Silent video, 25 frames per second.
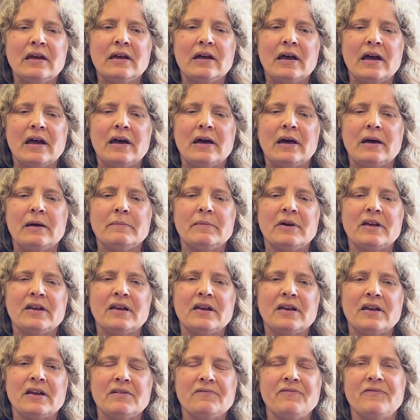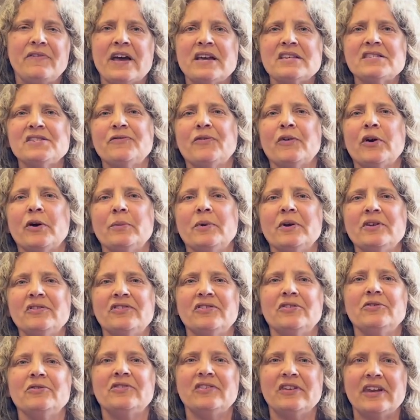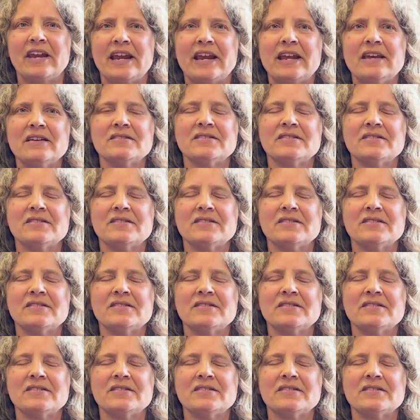And fast forward to today.